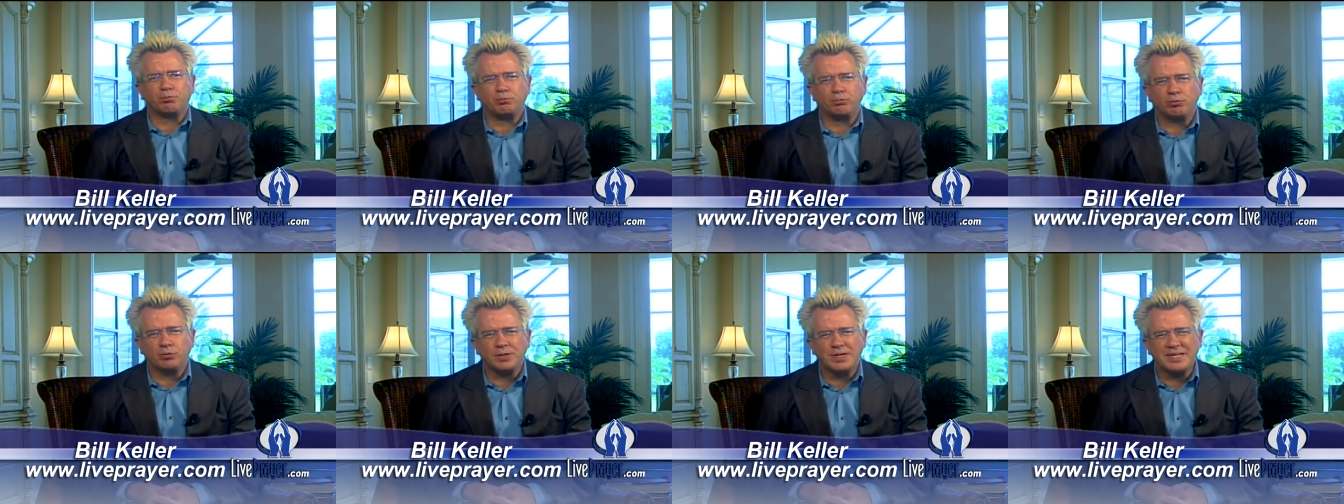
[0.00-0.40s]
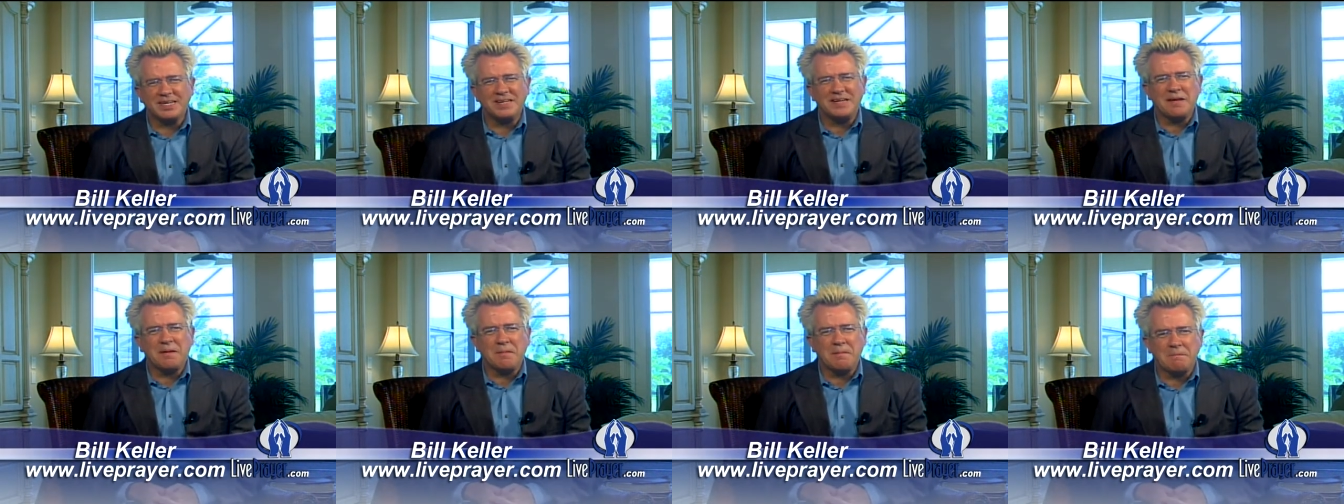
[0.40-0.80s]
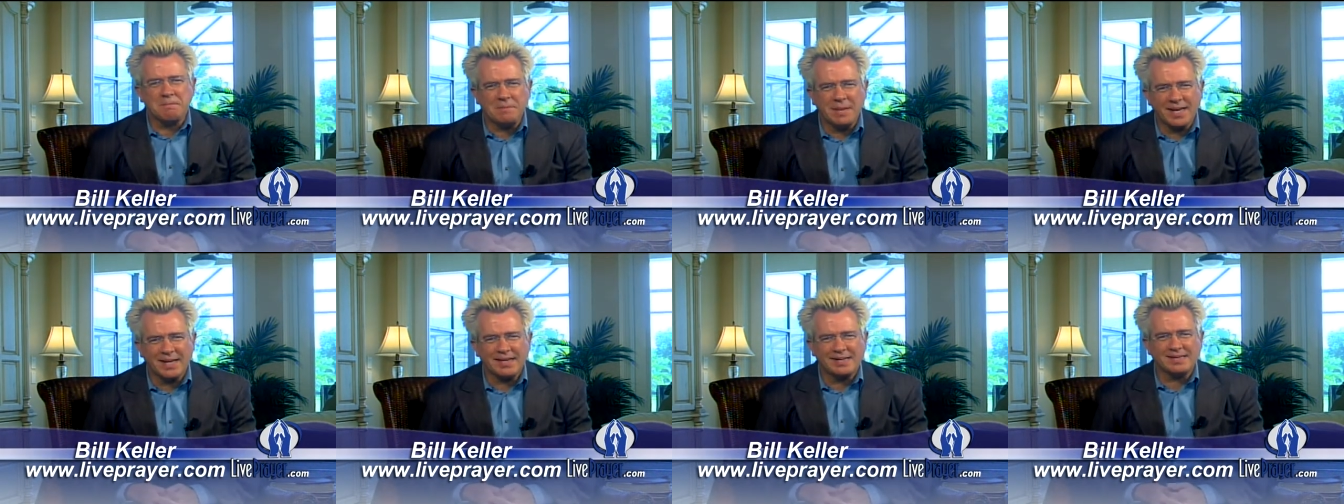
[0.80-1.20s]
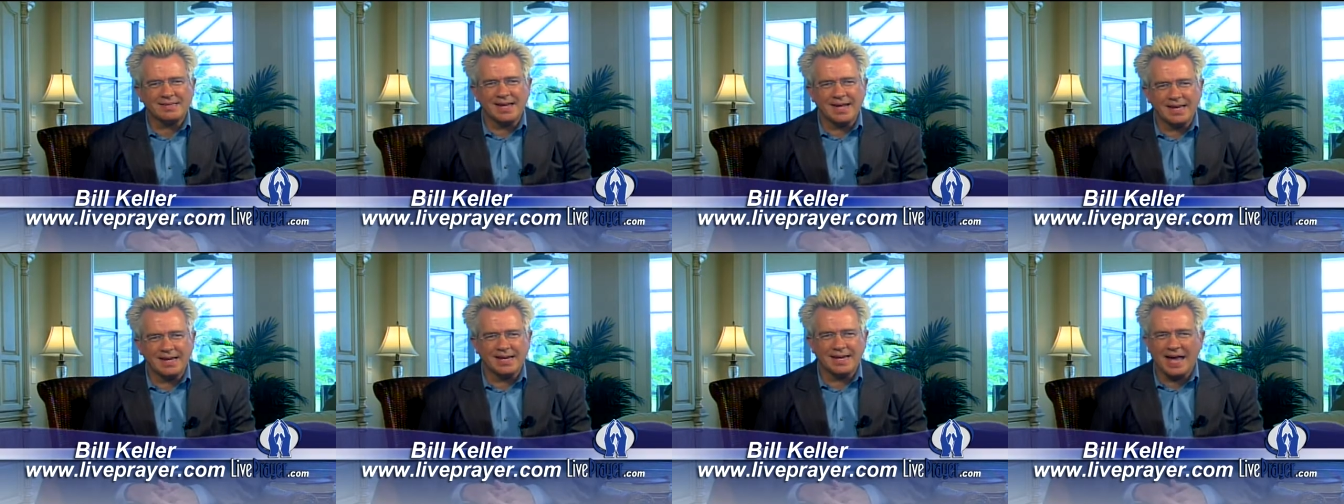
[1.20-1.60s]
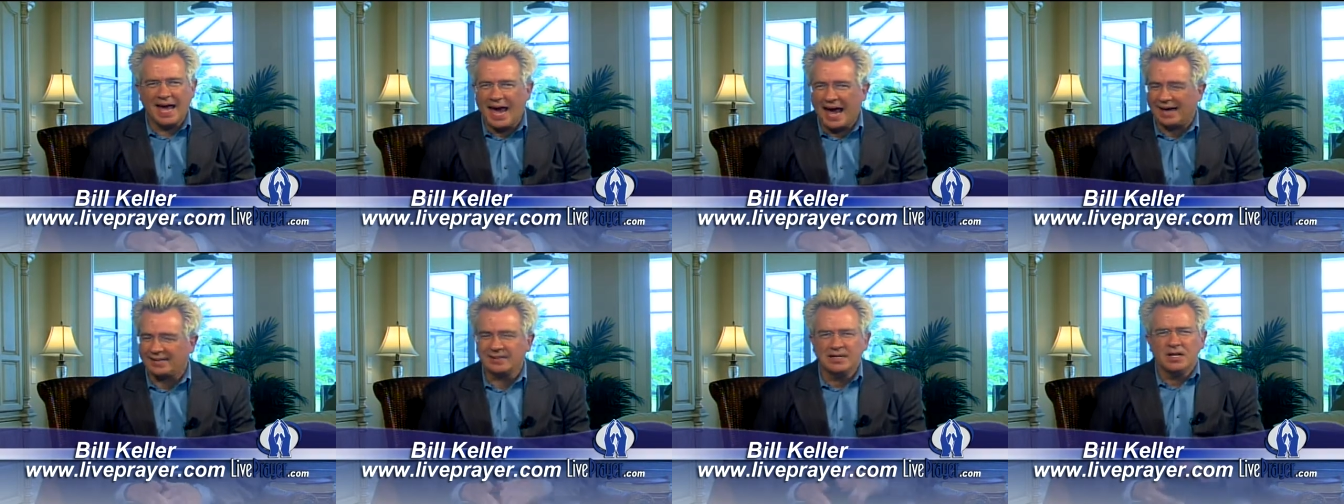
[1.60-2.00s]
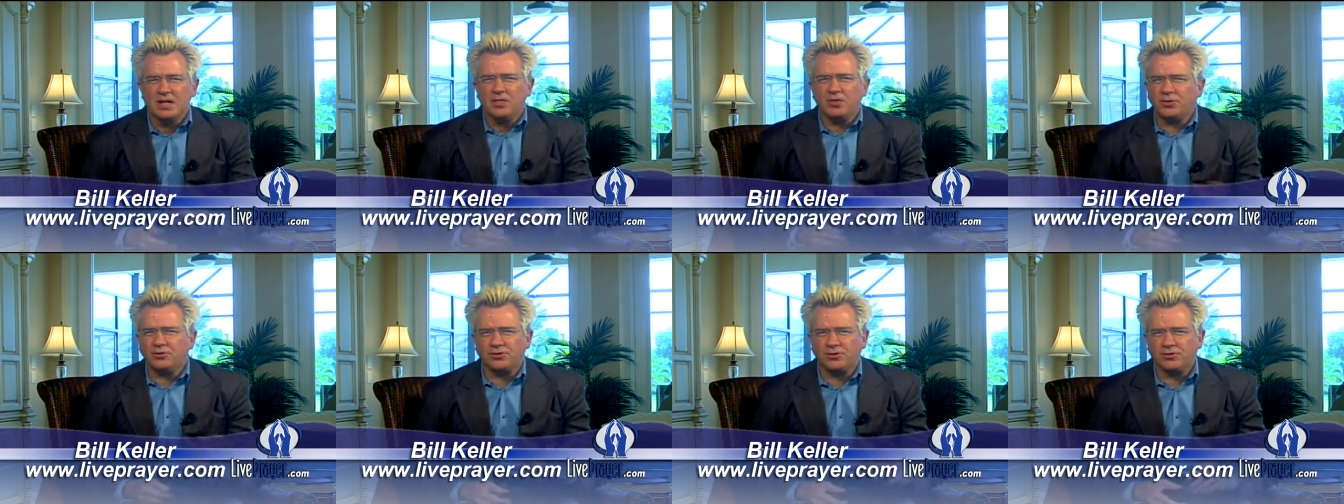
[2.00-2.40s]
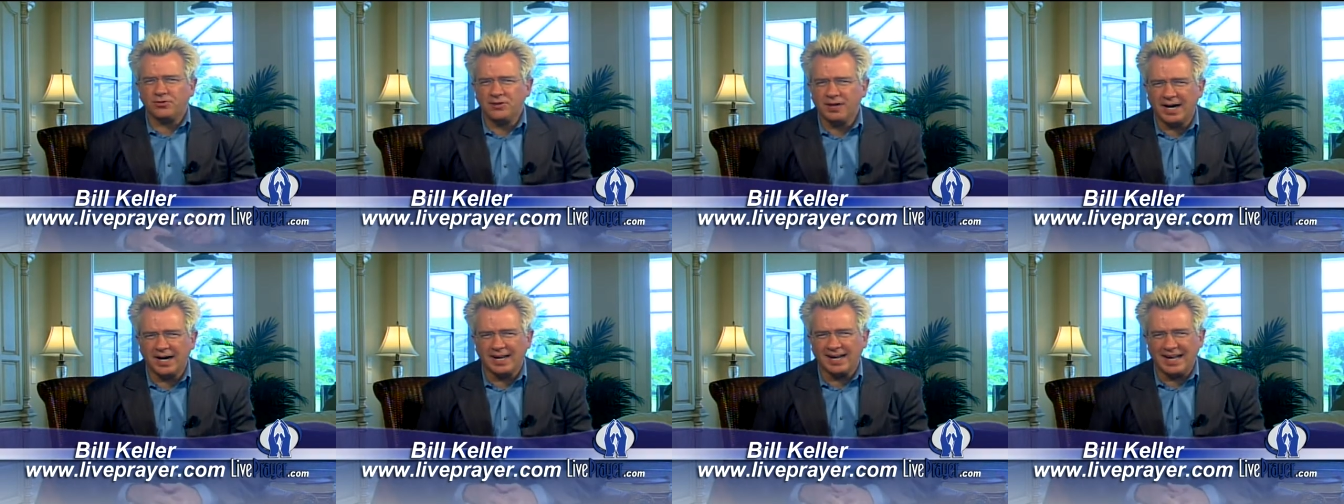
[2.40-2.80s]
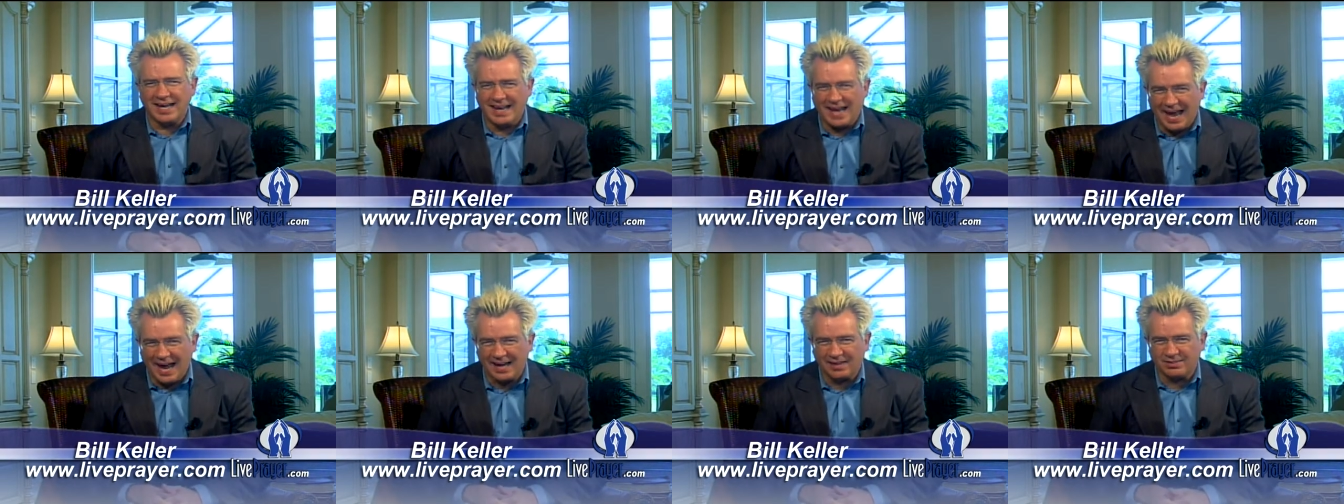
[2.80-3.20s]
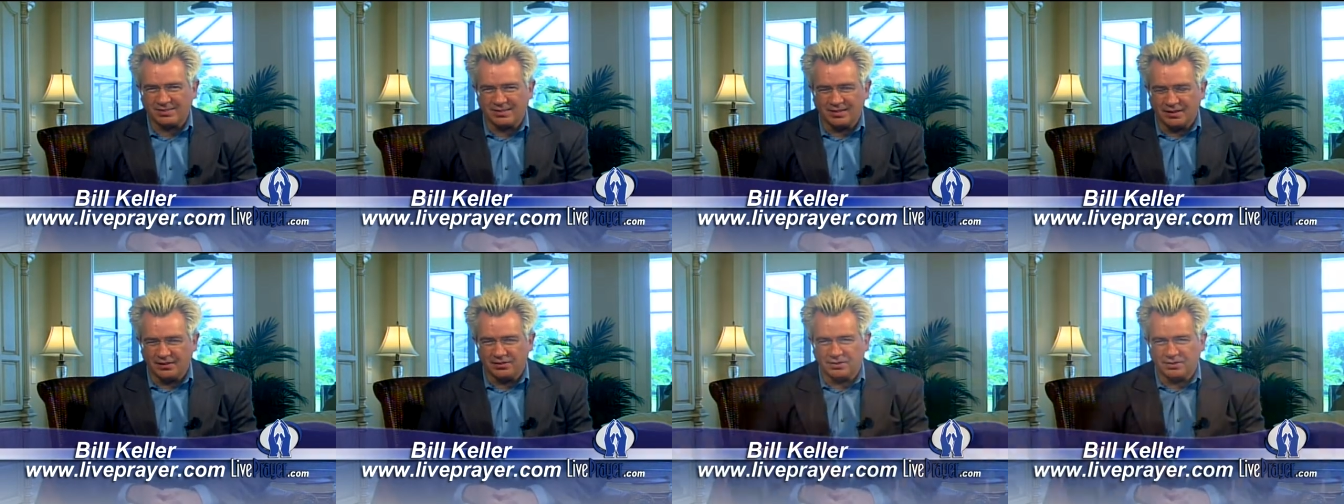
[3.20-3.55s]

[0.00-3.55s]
premeditated act. This is not an accident.